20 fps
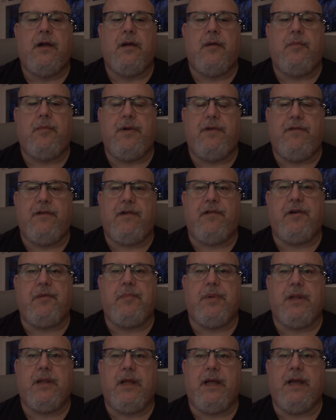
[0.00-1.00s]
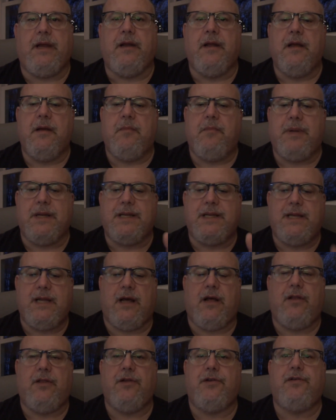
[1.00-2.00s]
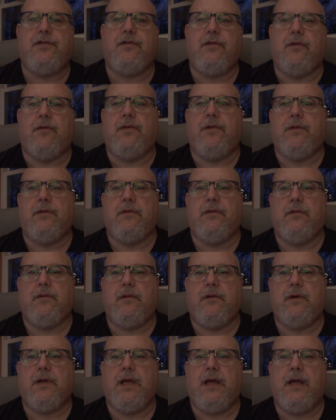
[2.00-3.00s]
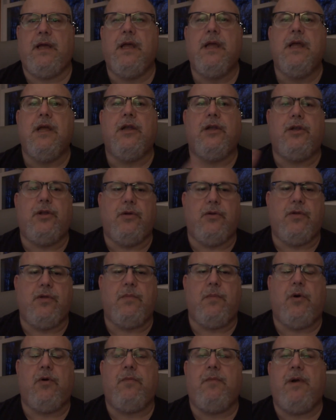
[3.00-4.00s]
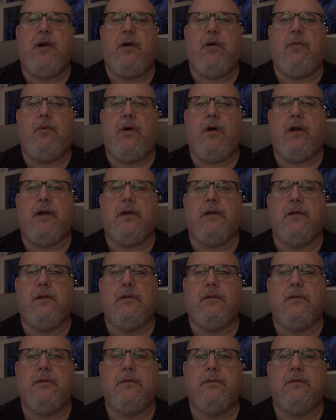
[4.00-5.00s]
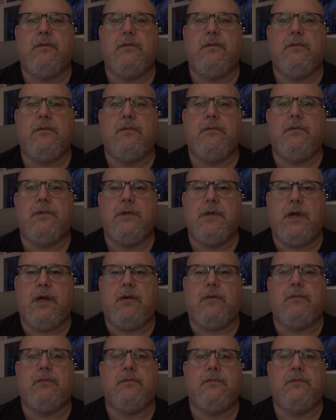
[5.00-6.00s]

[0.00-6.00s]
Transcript: Be very polite, but tell the truth. Okay? Do you smoke marijuana? No.